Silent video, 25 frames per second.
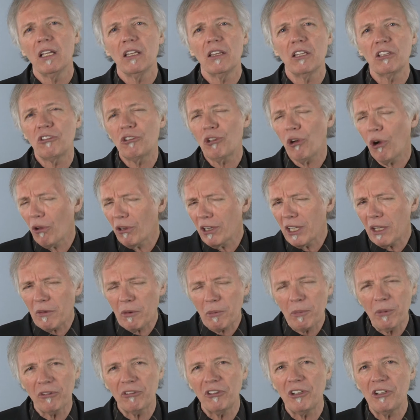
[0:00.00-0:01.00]
The total number
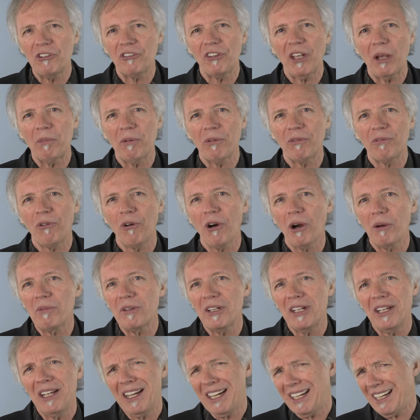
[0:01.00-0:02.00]
of procedures I
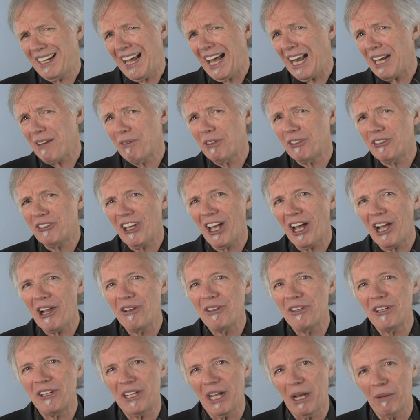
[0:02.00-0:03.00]
performed, can't even tell
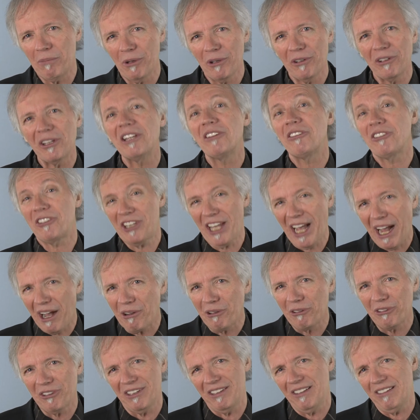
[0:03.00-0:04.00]
you the number. It's
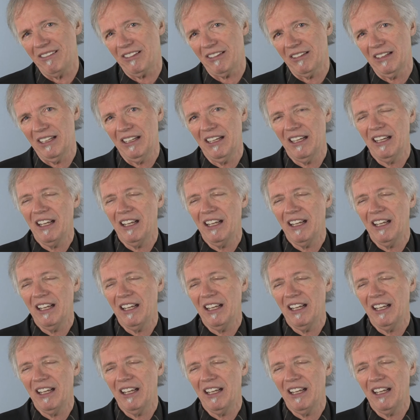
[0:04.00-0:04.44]
thousands.